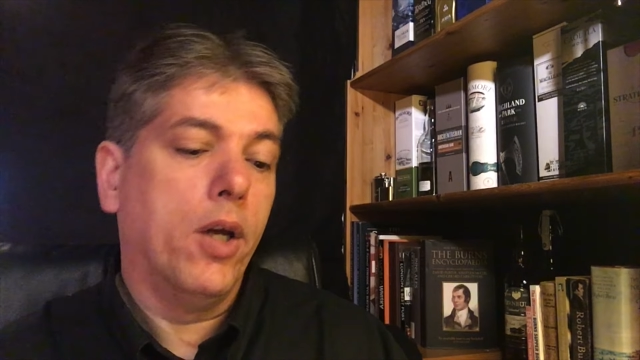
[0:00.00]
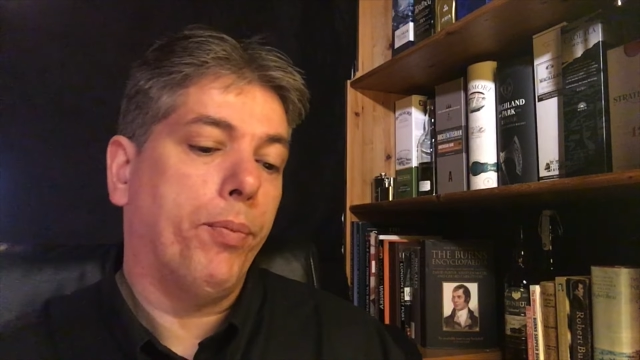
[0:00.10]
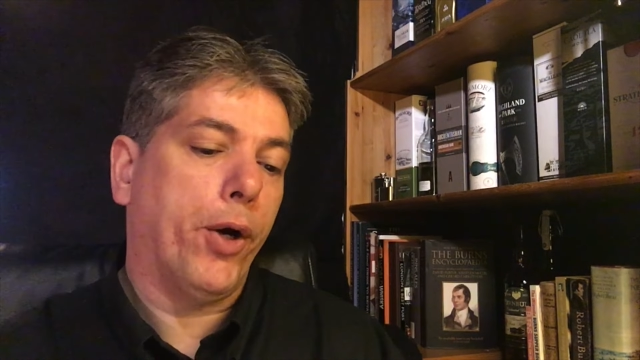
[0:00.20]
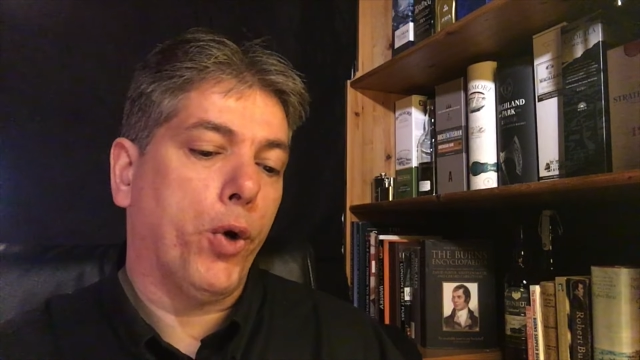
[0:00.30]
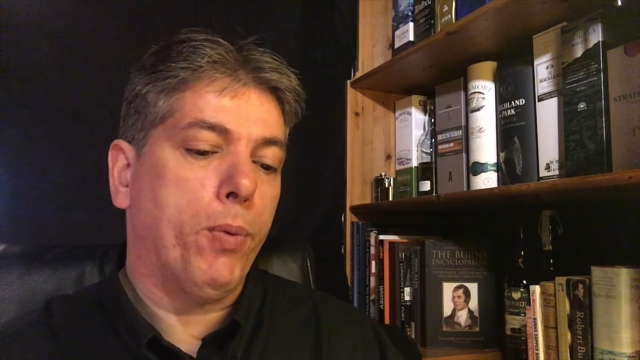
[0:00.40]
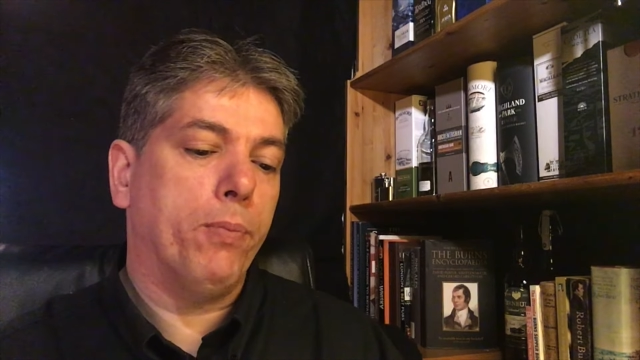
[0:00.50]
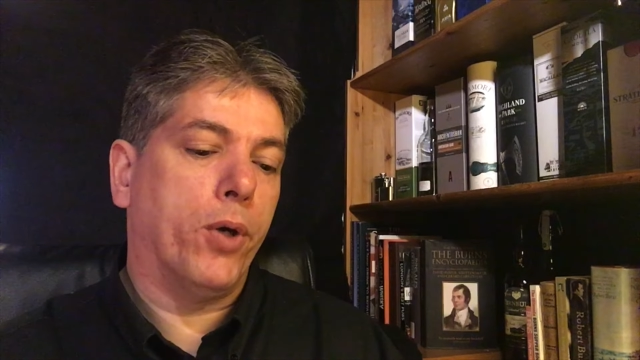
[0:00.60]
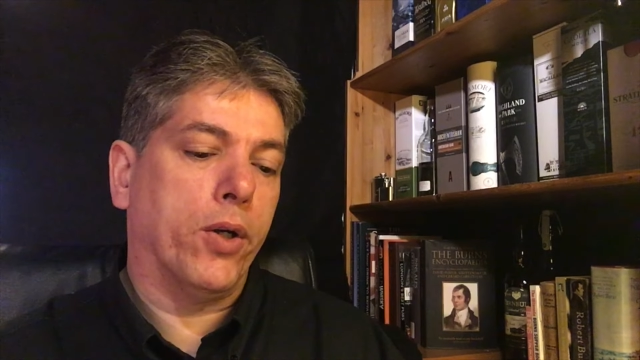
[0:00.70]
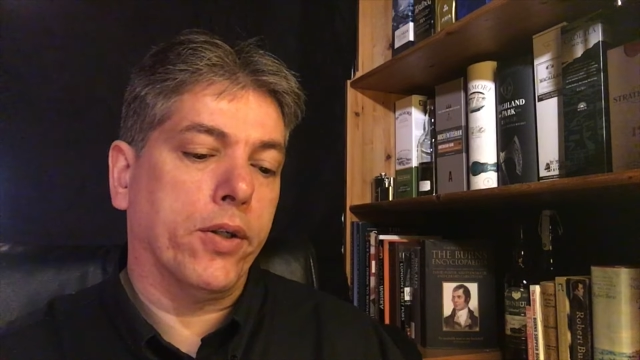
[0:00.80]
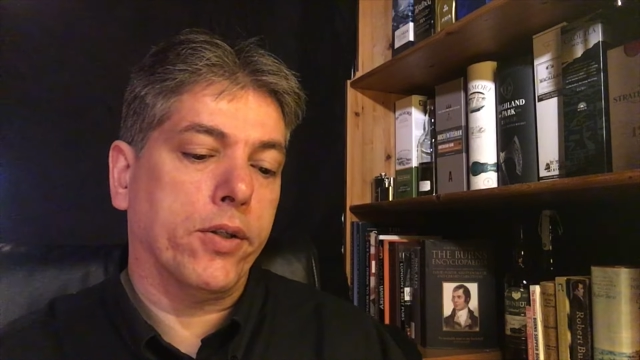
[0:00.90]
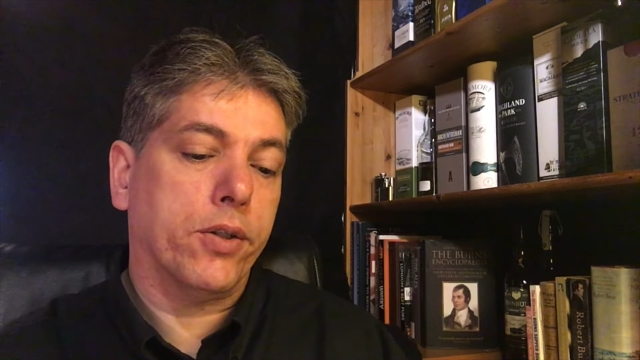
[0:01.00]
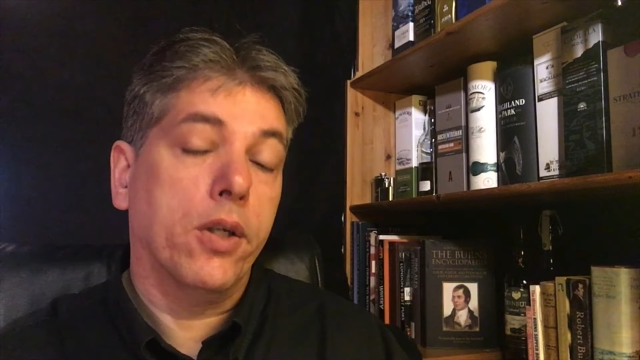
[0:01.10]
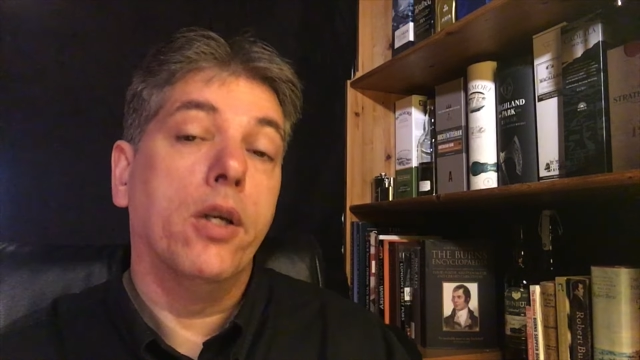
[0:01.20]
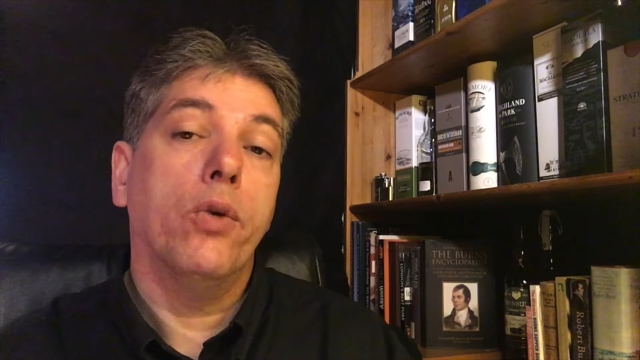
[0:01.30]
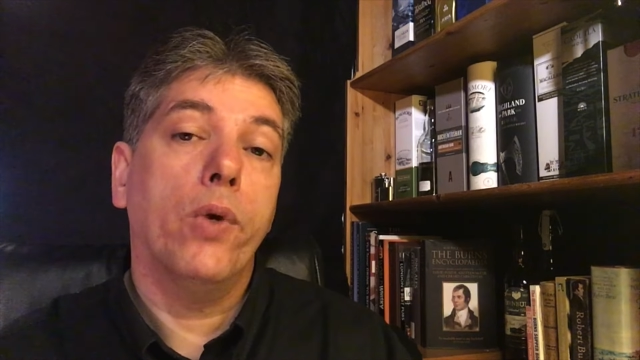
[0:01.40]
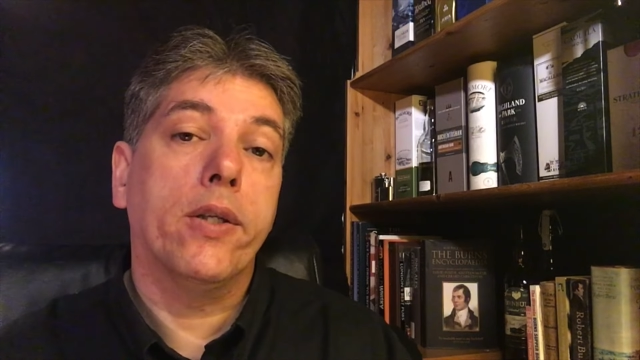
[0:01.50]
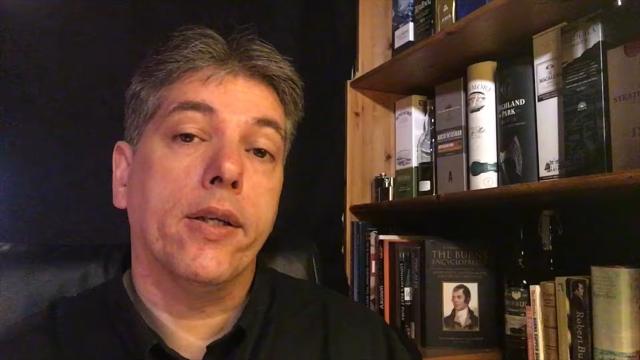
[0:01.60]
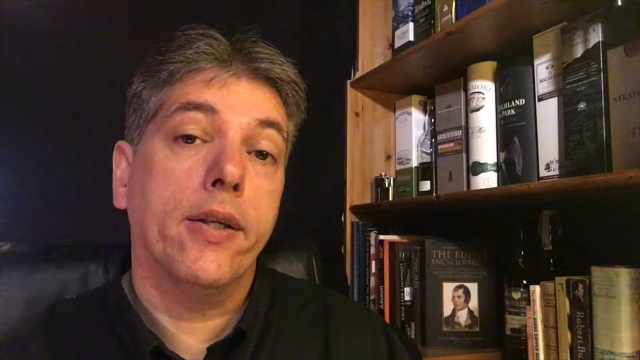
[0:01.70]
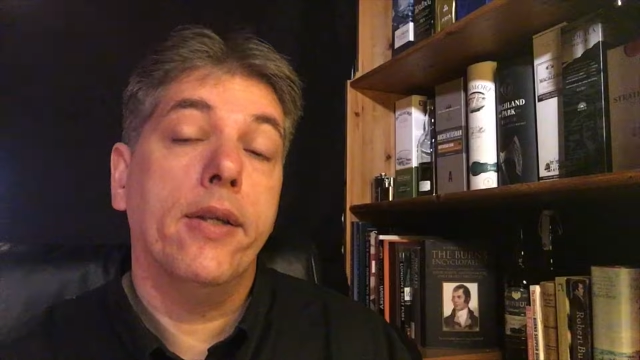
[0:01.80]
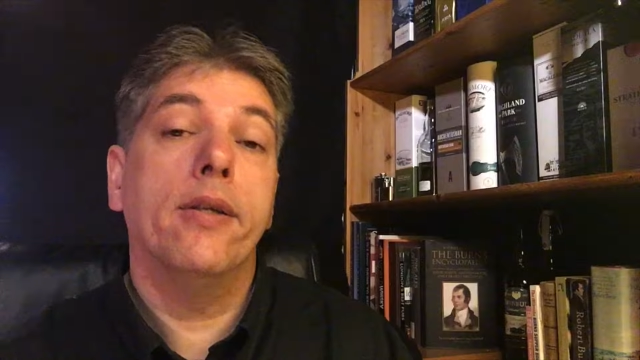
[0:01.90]
by Robert Burns,
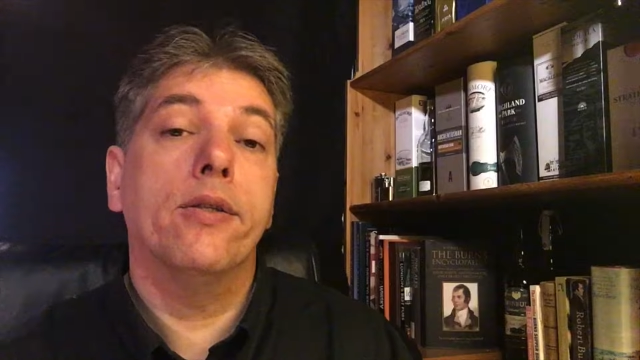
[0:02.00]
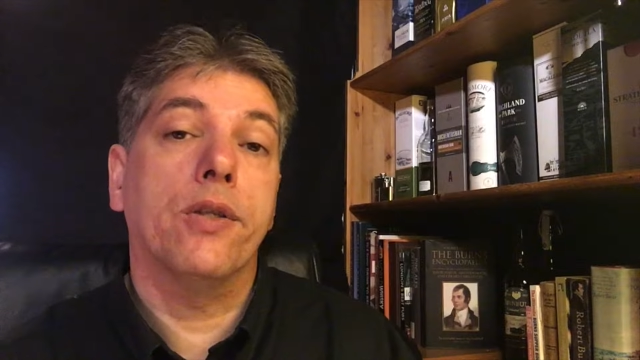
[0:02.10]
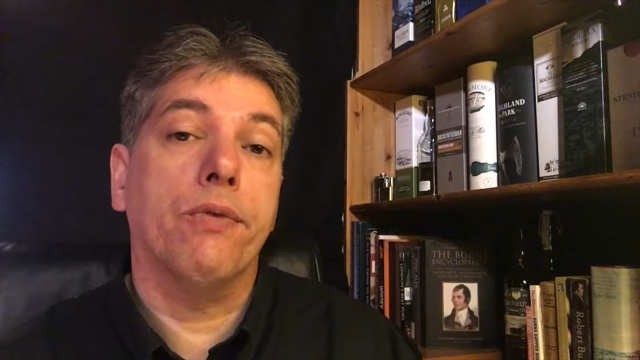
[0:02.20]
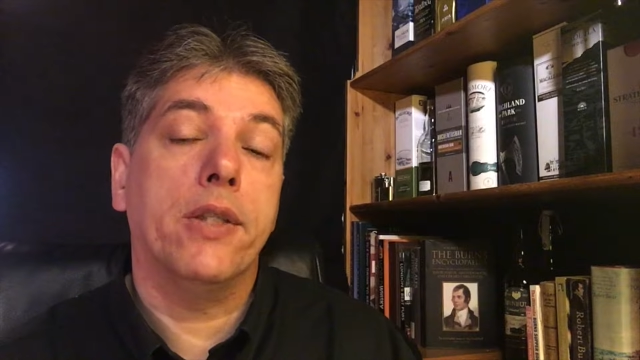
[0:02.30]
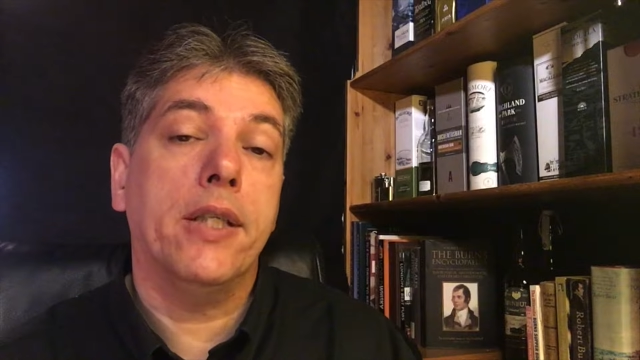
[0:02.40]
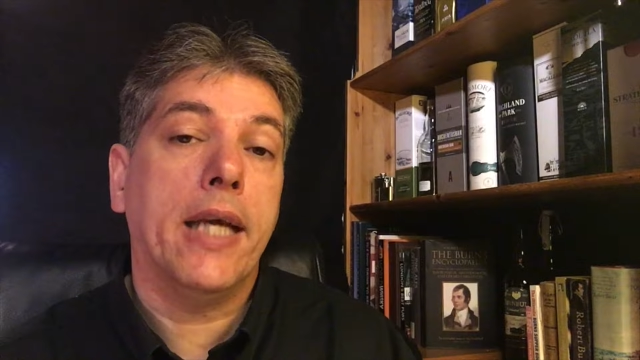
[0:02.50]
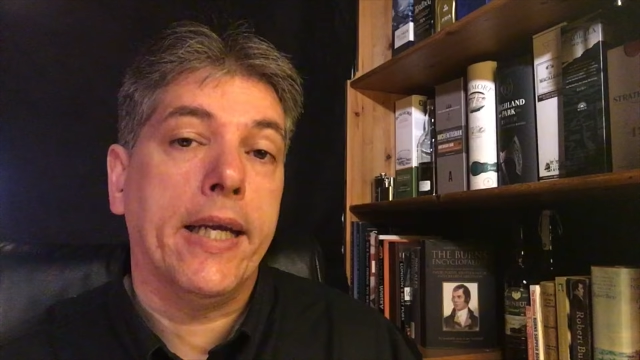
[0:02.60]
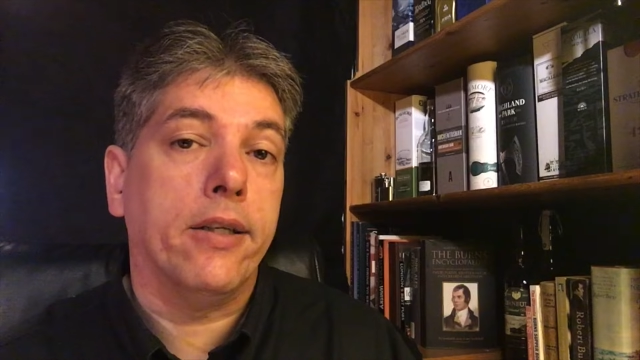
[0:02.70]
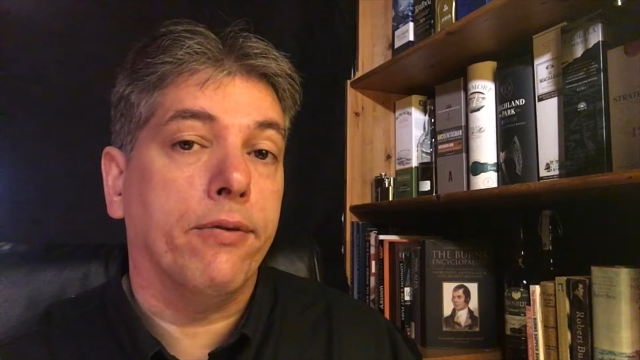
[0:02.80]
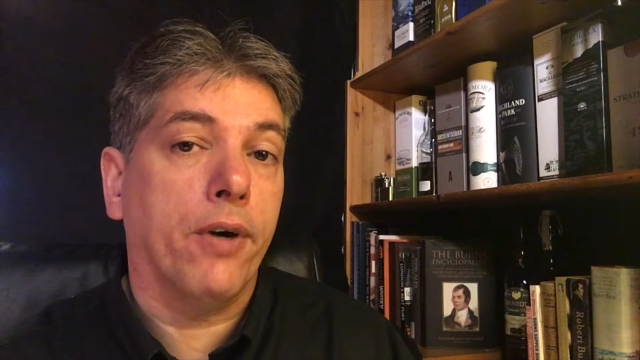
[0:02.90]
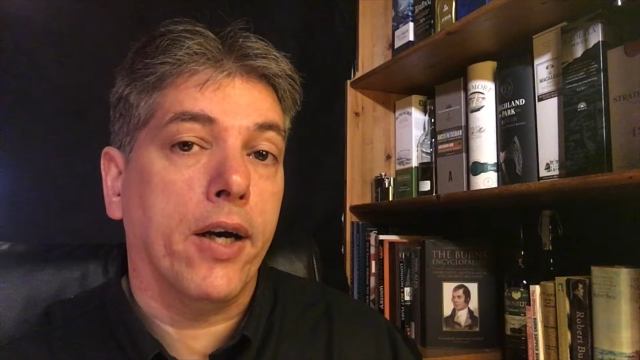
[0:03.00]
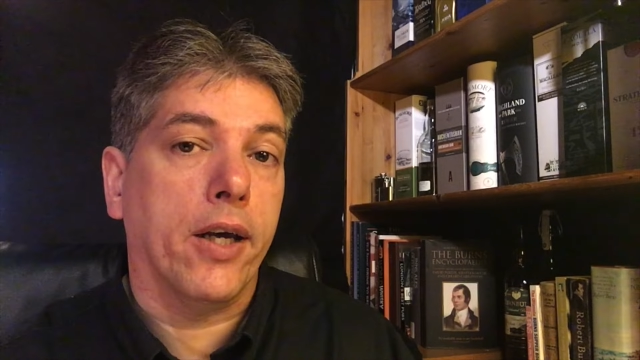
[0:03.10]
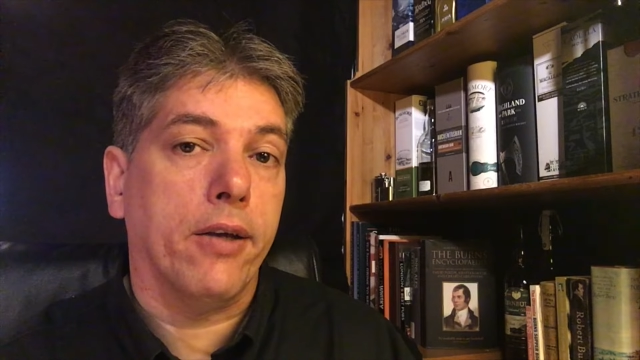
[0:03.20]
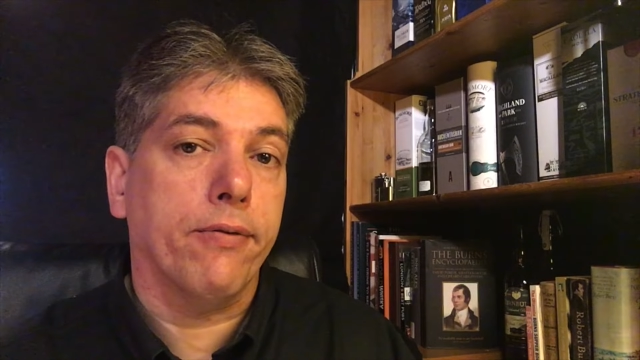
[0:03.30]
written 1785.